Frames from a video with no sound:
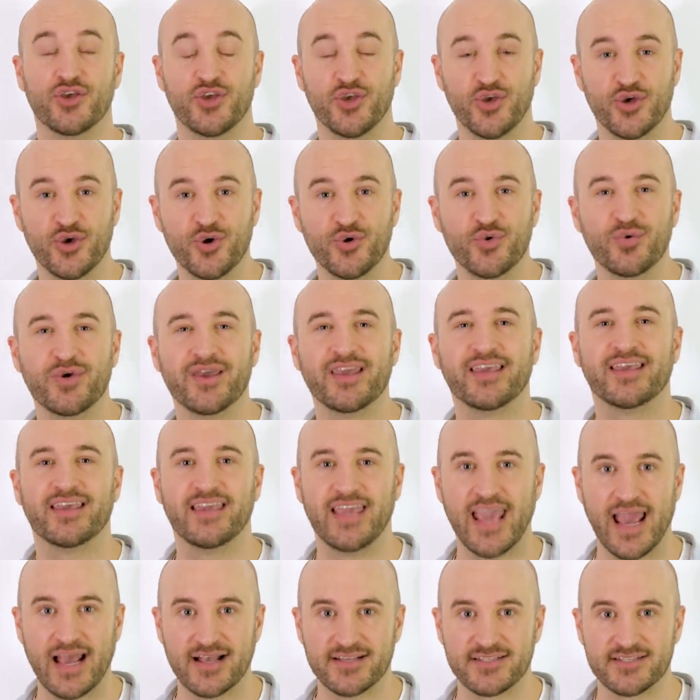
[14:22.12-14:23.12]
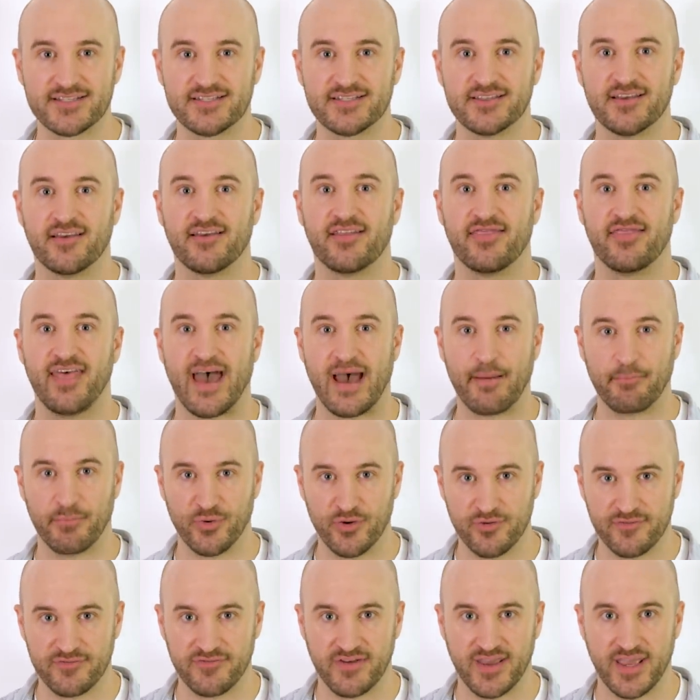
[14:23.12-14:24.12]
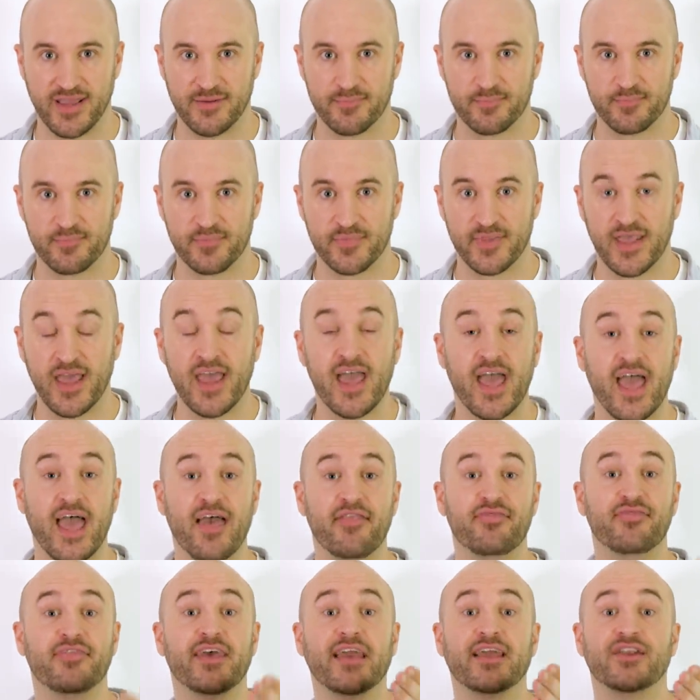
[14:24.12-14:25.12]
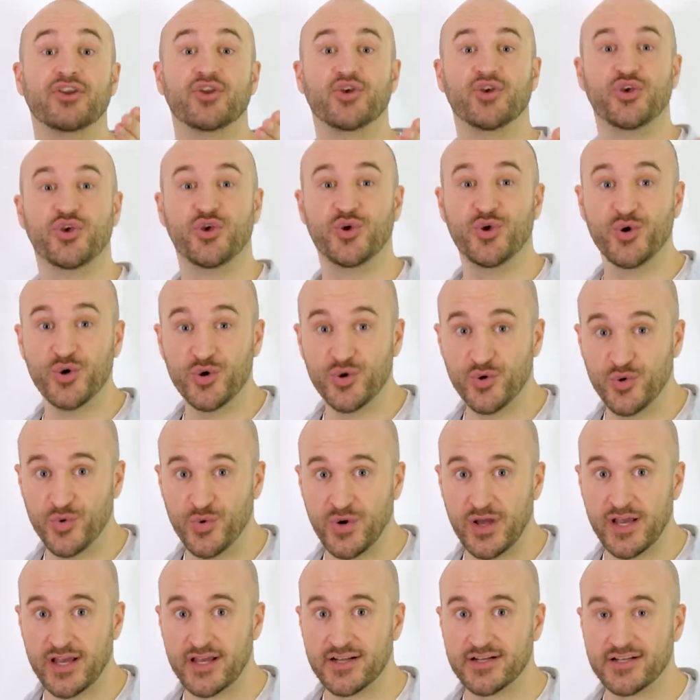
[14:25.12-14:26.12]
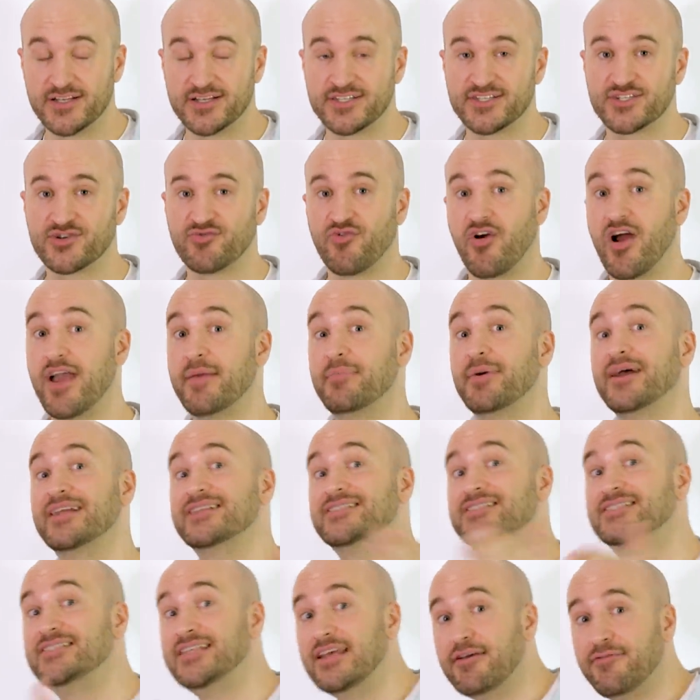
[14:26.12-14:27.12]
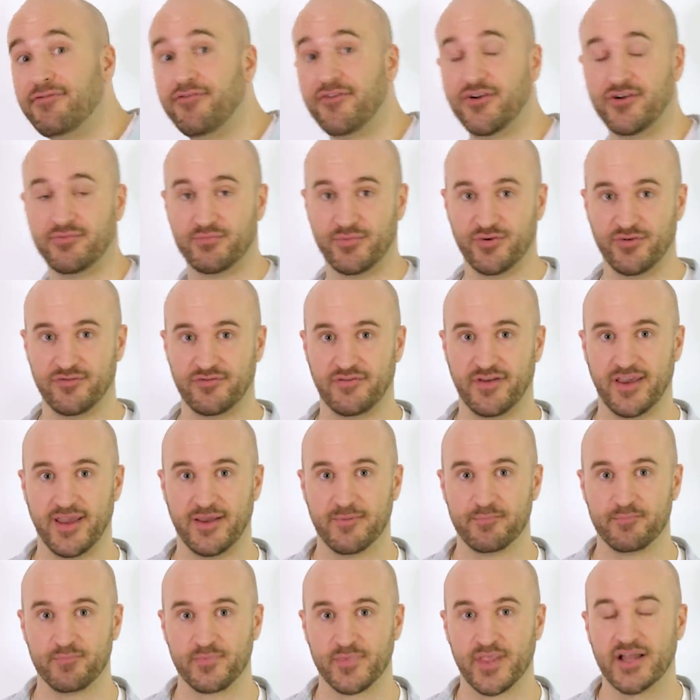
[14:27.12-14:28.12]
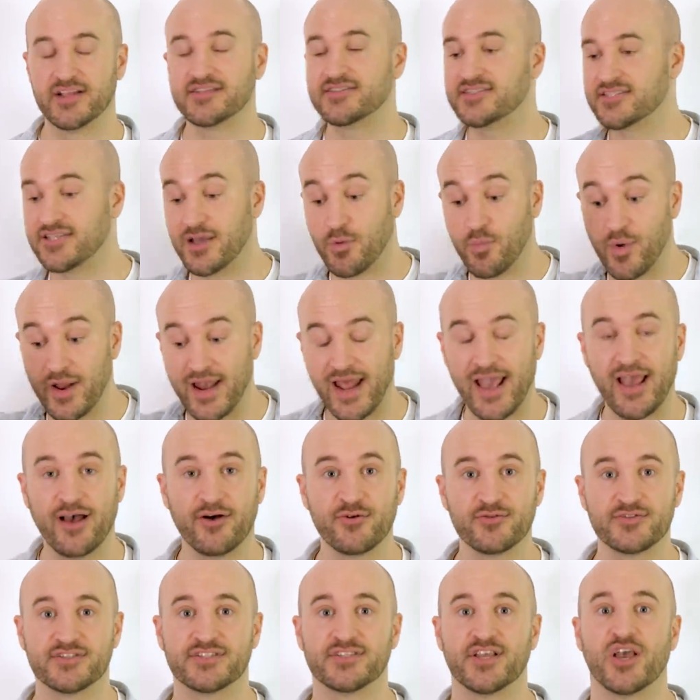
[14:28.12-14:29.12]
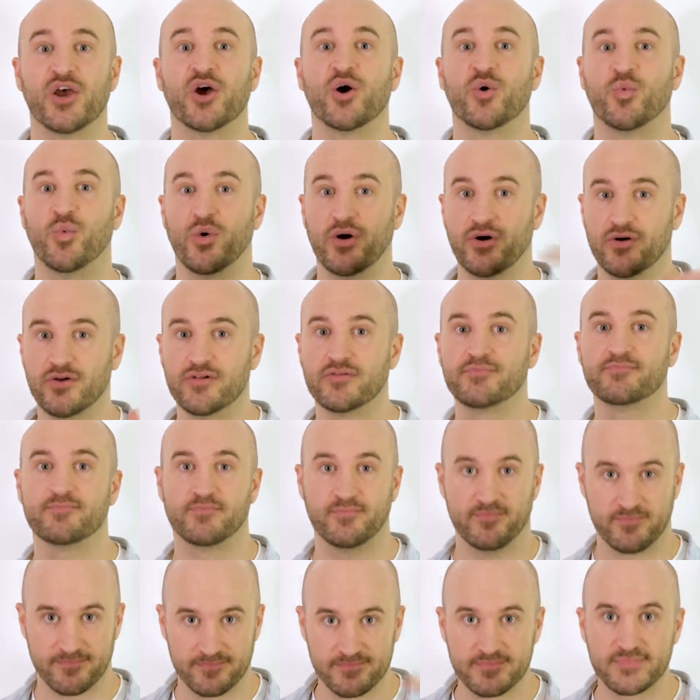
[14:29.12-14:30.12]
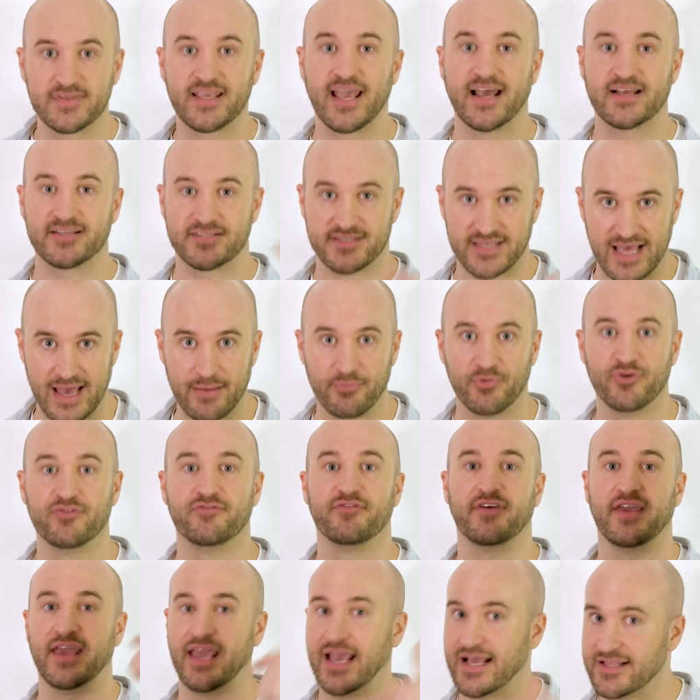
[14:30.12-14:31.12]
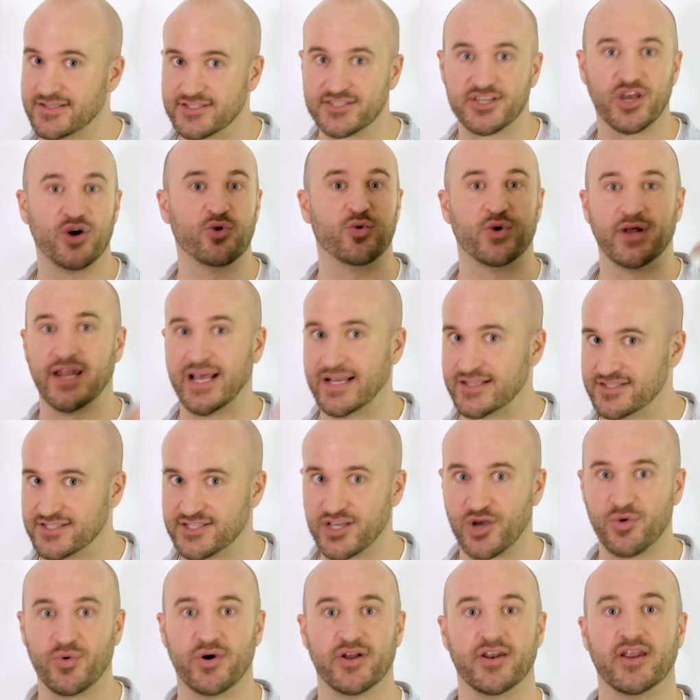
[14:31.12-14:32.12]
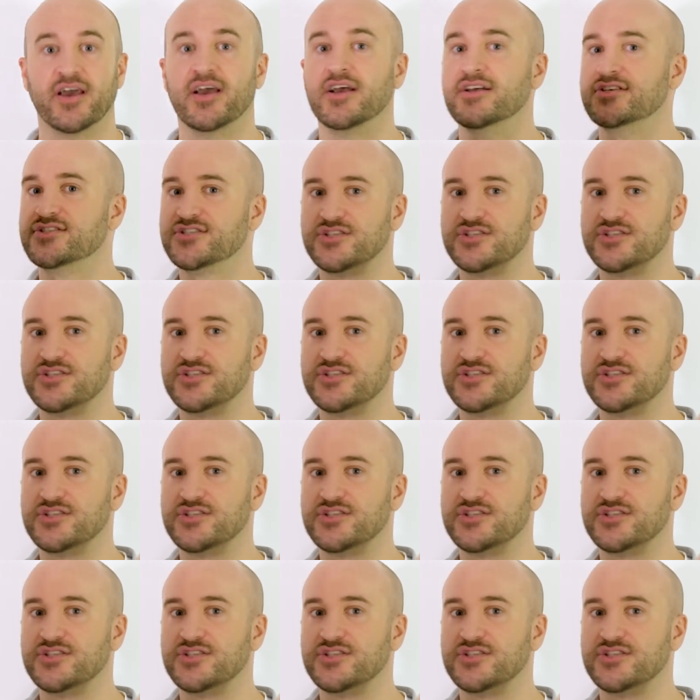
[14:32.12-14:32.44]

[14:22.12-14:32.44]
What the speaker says: You guess that movie, and then you describe a different movie, and someone else will guess that movie, and so on and so on.